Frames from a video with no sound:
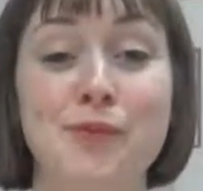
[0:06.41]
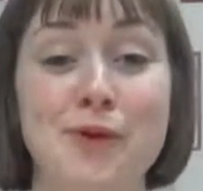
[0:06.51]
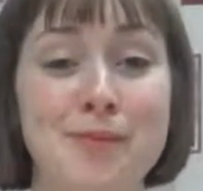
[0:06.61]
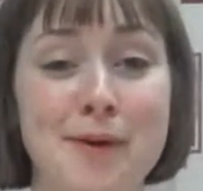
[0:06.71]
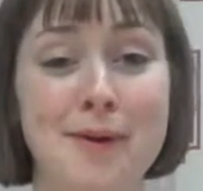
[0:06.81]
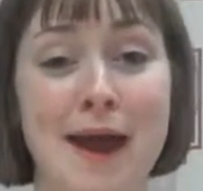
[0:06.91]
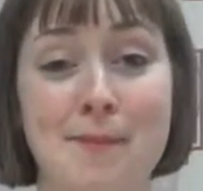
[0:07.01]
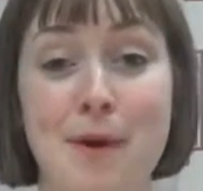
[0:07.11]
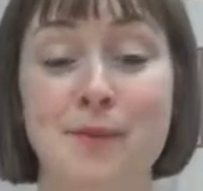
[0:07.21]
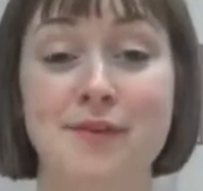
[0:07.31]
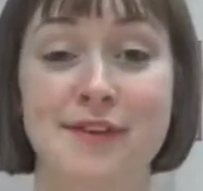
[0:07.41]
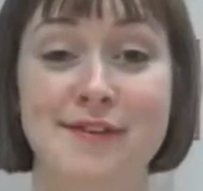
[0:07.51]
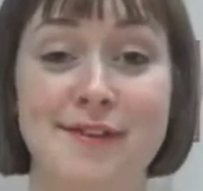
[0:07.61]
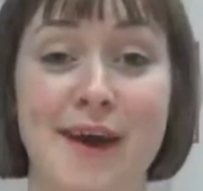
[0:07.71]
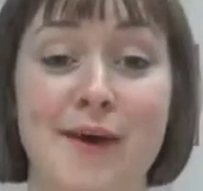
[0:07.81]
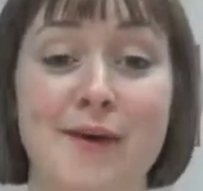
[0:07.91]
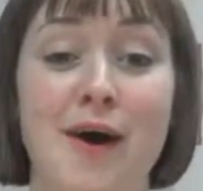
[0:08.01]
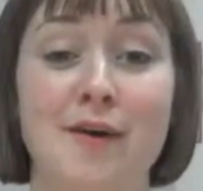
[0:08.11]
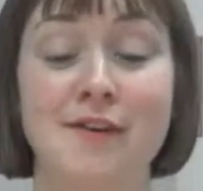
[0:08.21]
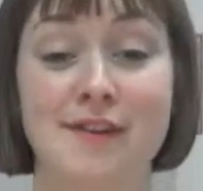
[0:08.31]
Allport came up with this scale
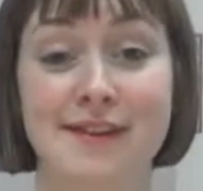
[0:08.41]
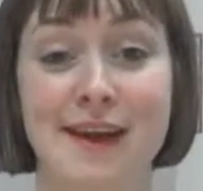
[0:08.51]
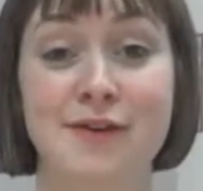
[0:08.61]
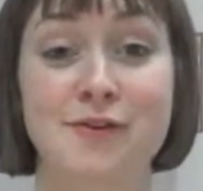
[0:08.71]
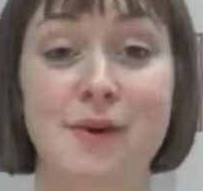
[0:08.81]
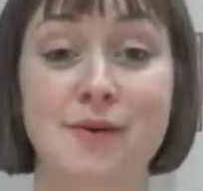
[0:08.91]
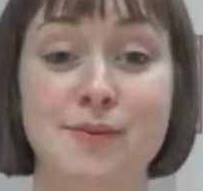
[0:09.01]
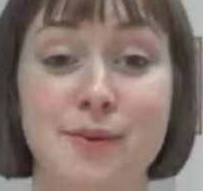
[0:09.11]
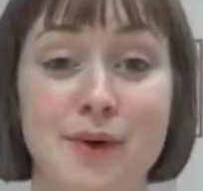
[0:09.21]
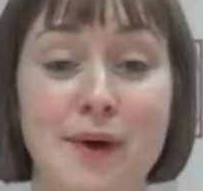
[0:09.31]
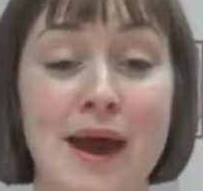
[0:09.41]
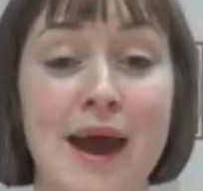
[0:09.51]
after the Second World War.